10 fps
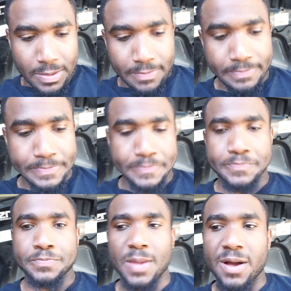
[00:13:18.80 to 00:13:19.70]
I
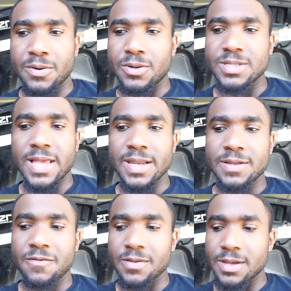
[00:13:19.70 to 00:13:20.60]
don't know. It's a lot of
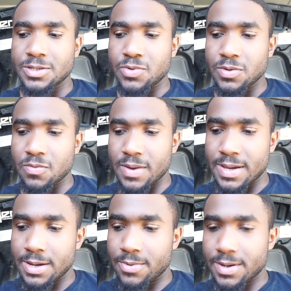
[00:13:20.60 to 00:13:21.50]
different things running through my
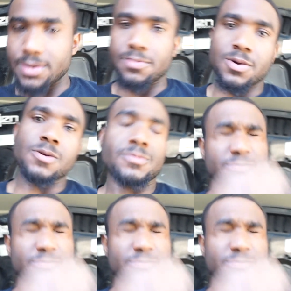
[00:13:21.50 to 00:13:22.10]
head right now, bro.